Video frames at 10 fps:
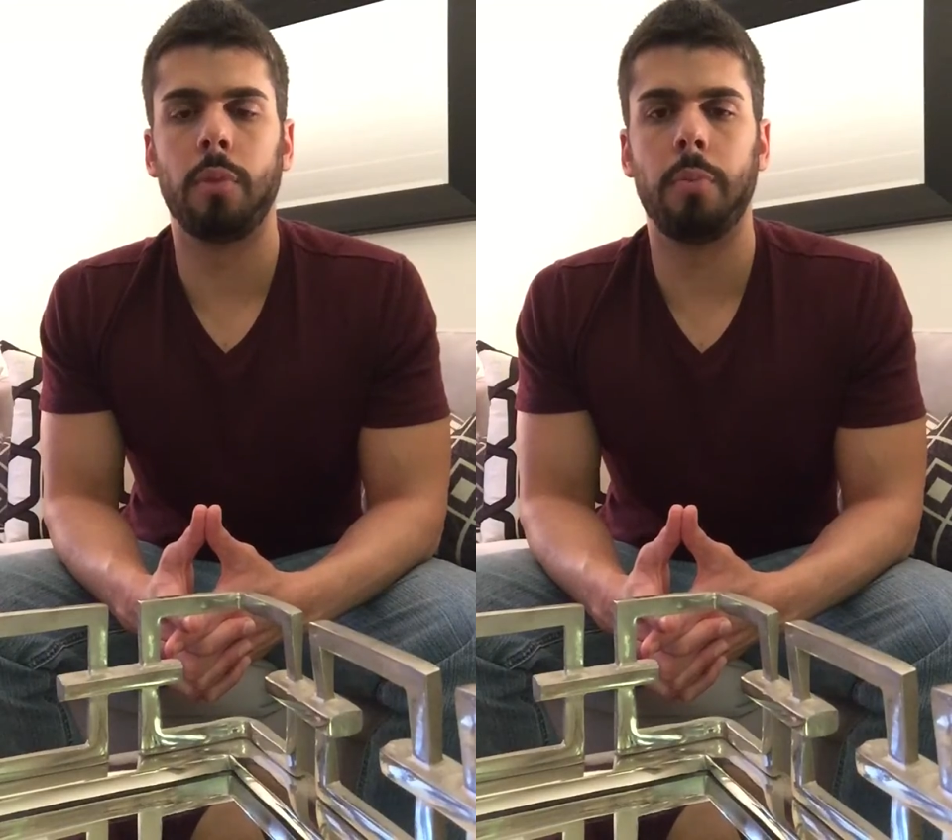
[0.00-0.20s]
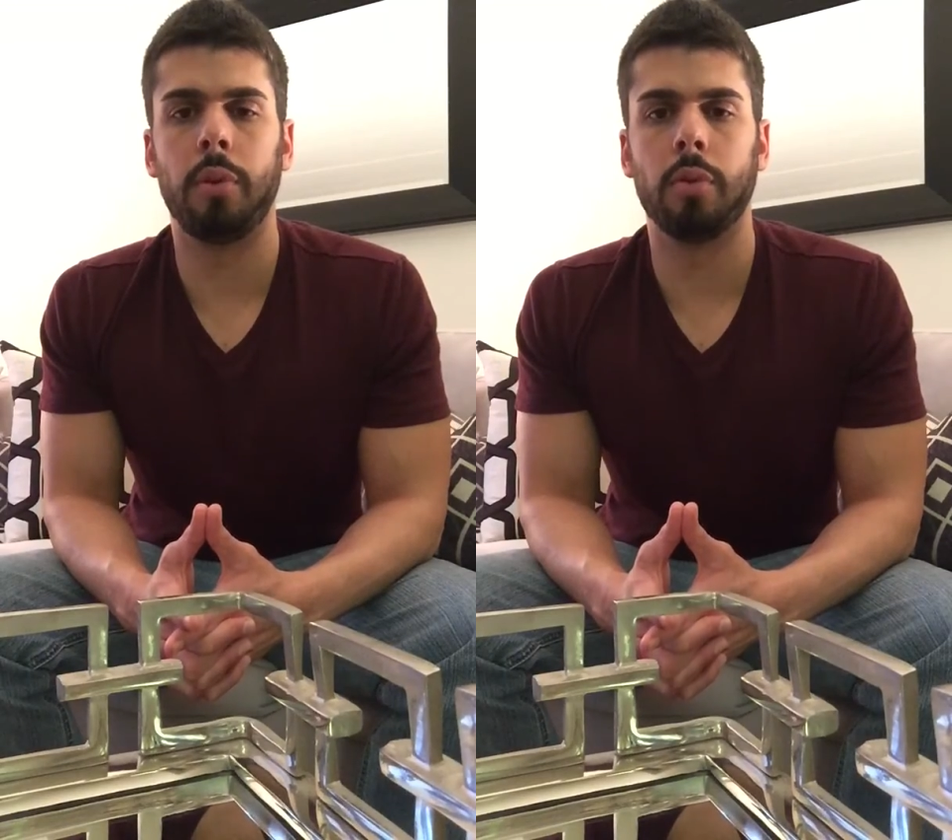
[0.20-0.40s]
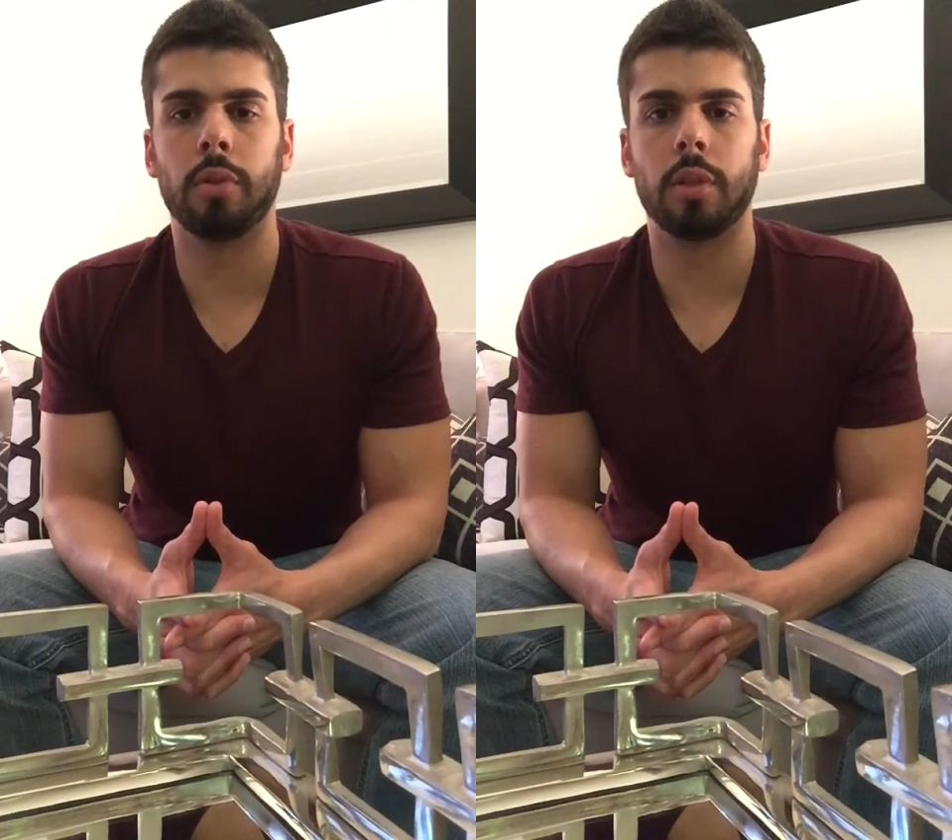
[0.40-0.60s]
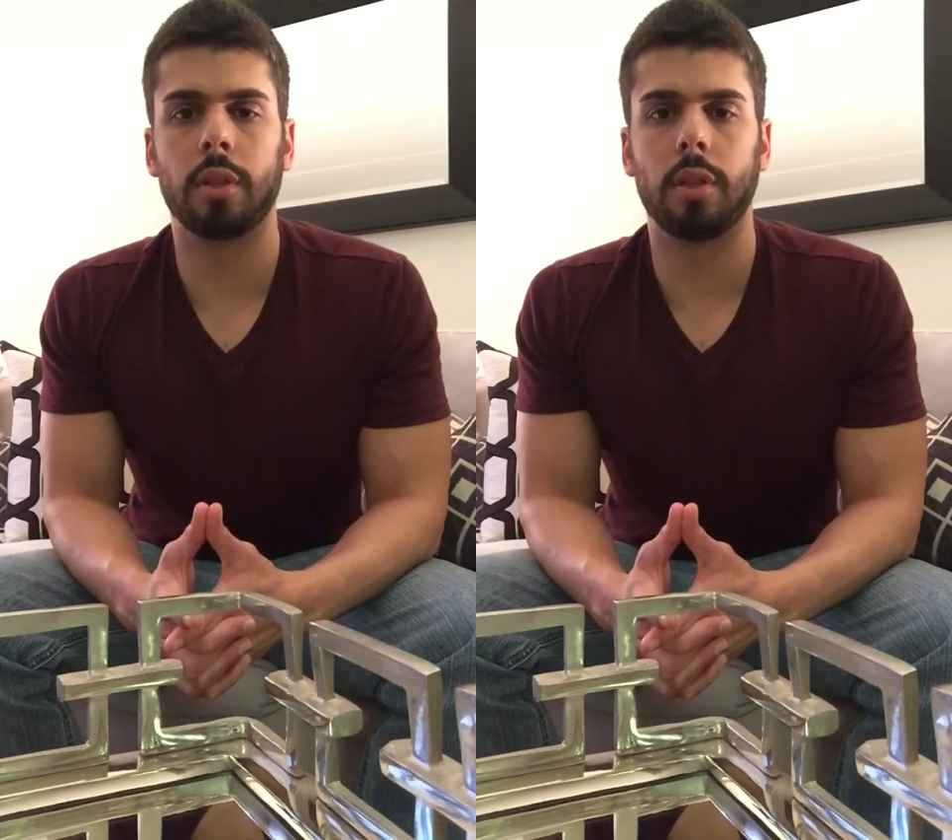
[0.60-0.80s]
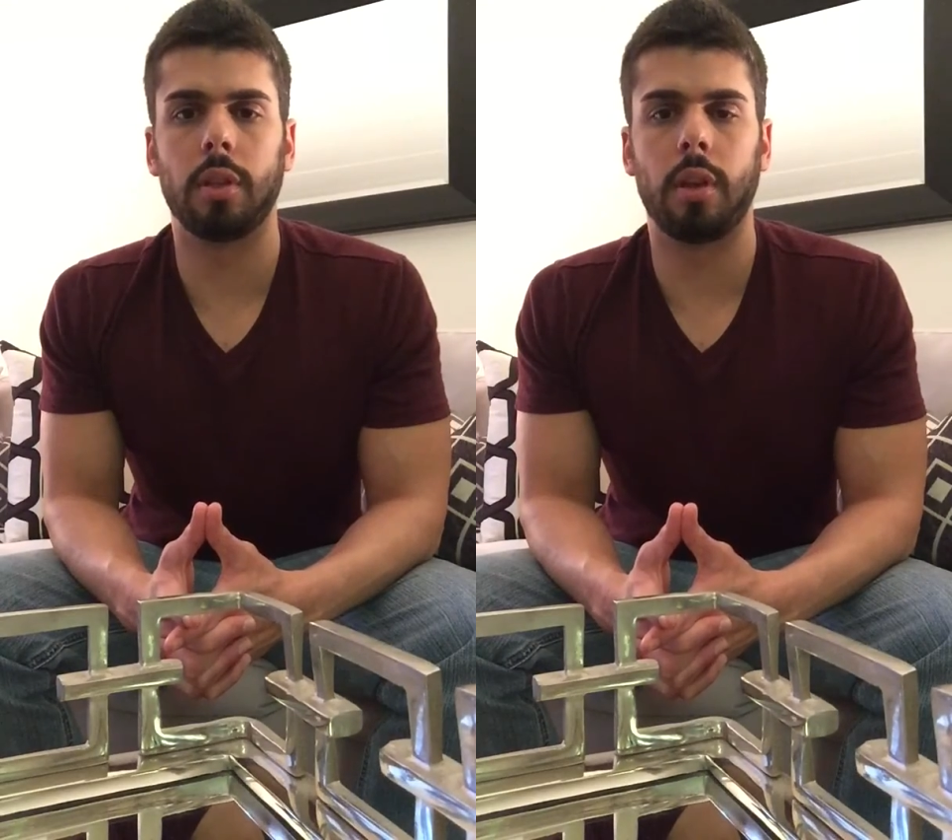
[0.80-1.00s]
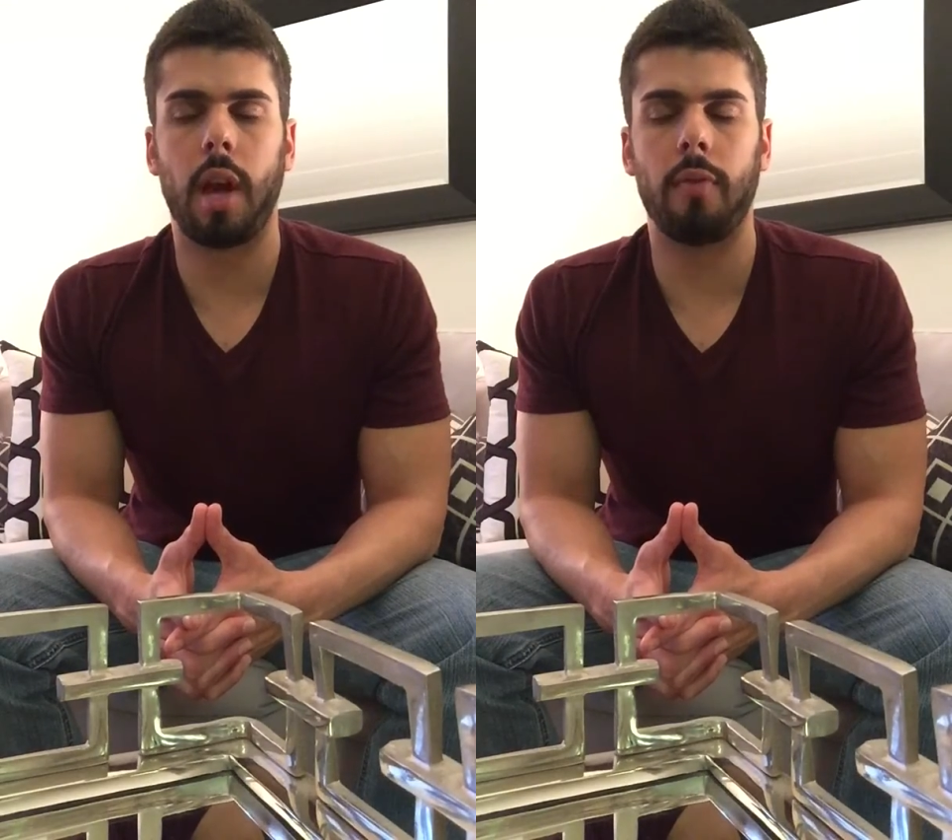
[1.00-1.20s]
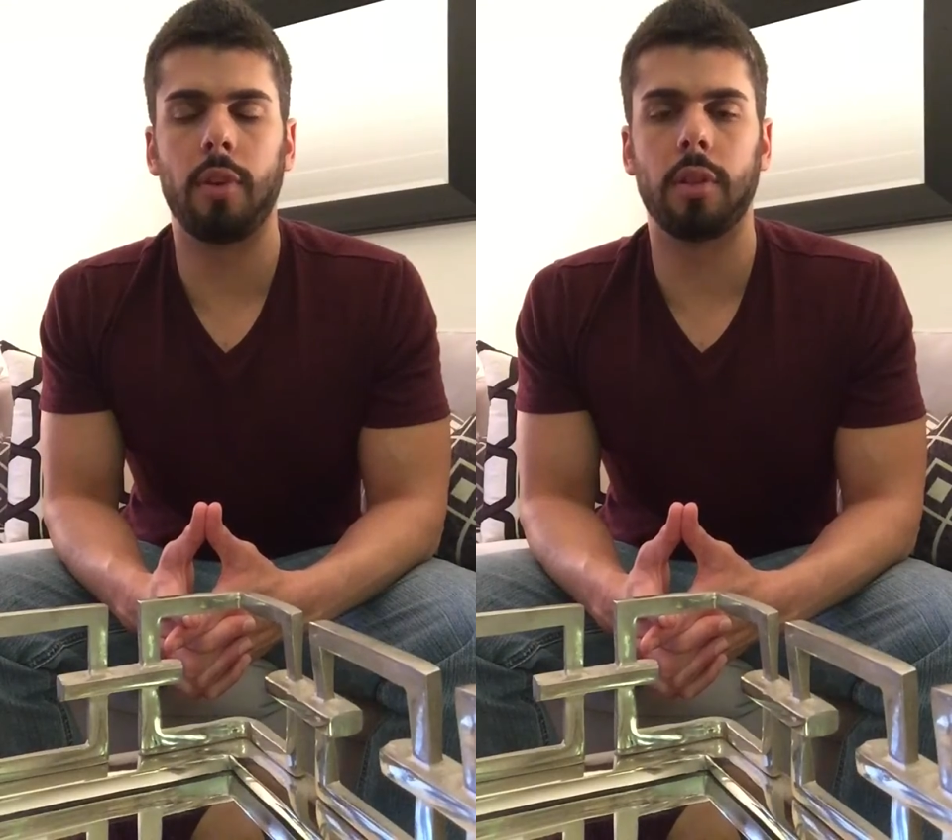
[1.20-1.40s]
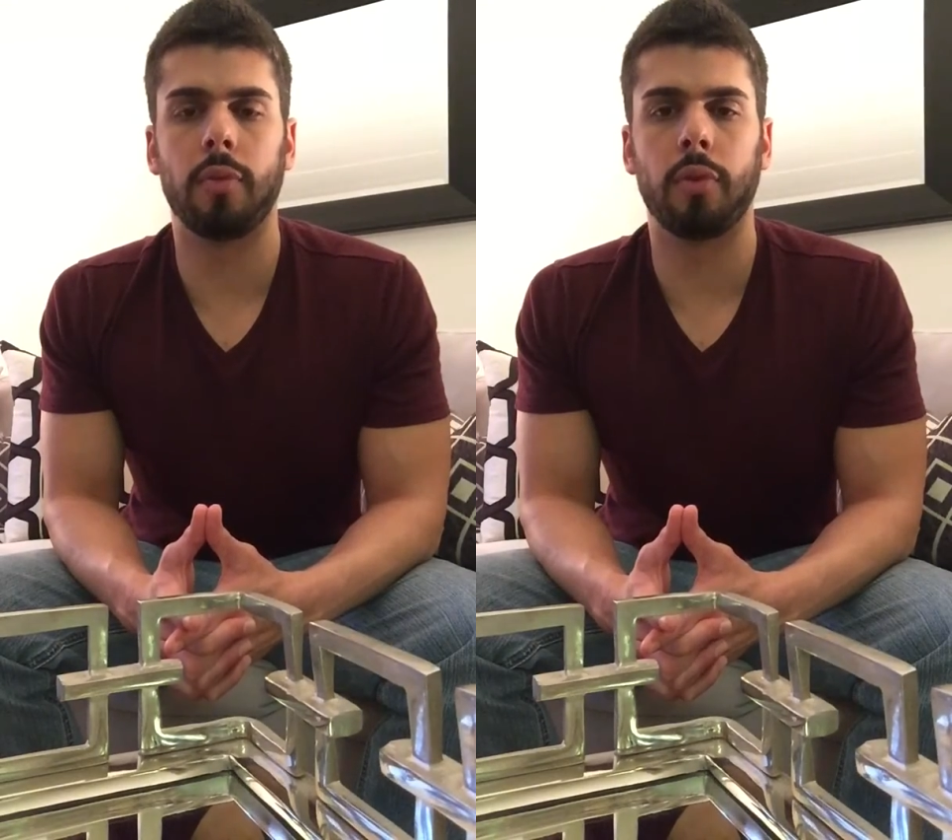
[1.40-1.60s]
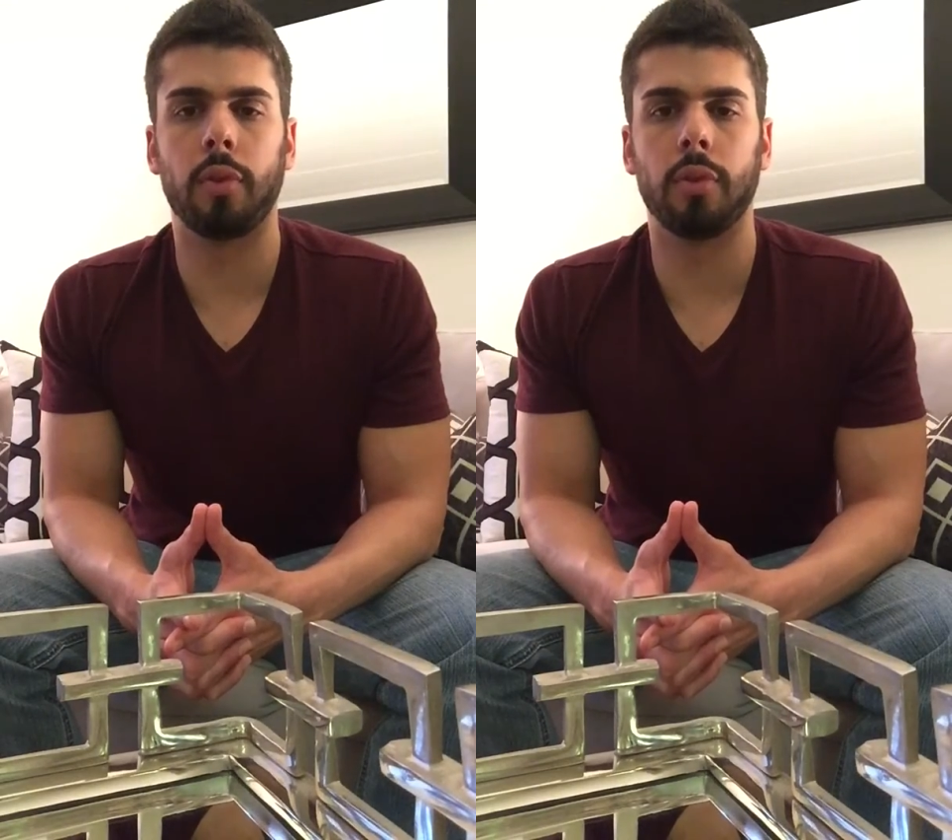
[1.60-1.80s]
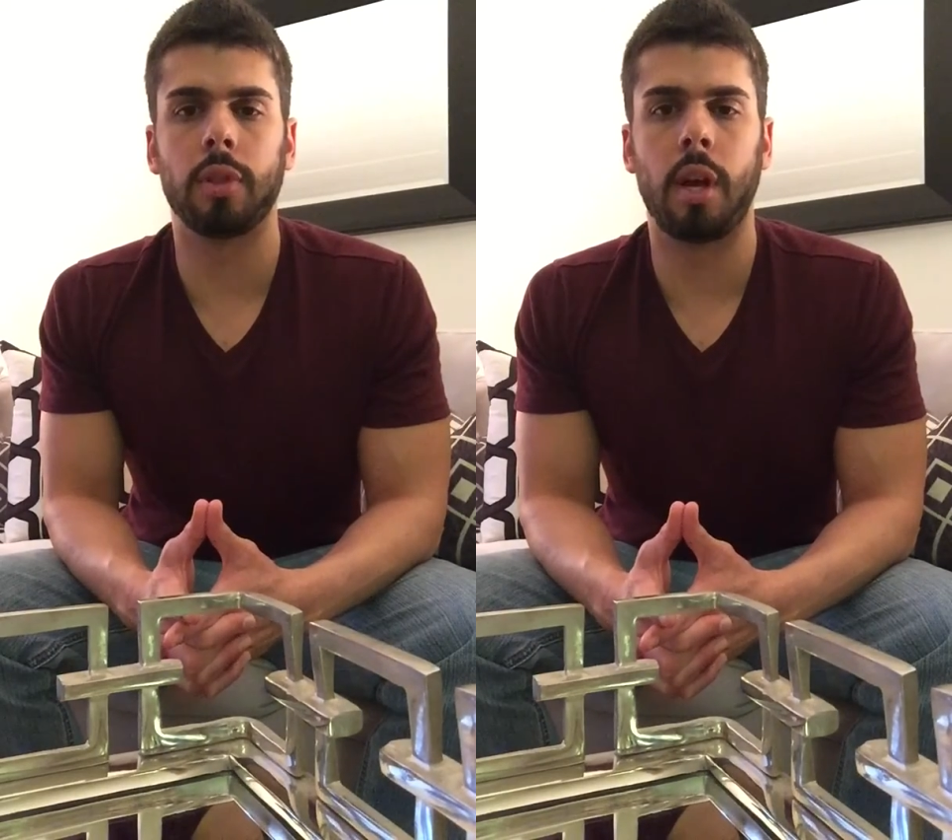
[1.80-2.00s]
Maybe you were just having a
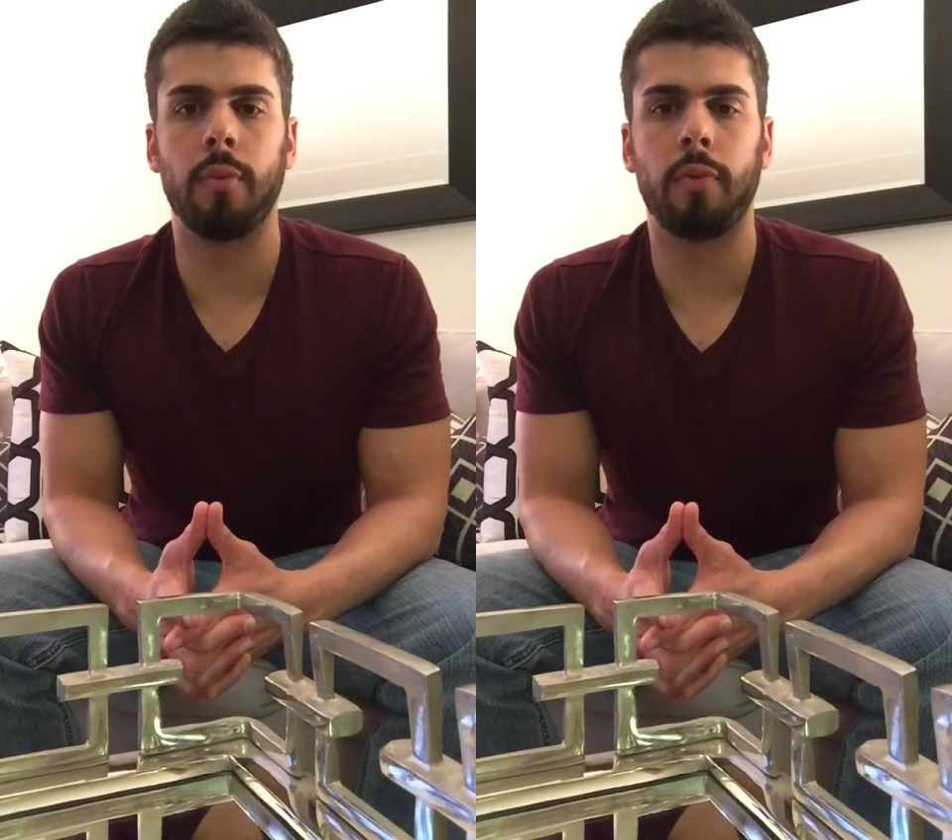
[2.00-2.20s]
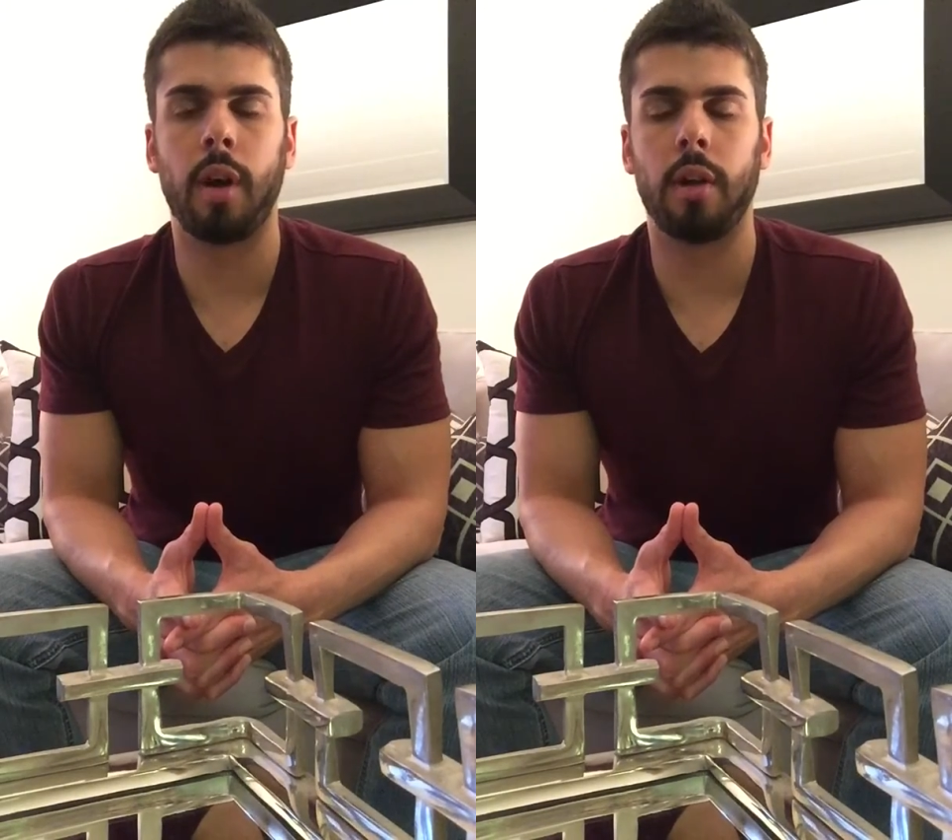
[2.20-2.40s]
difficult time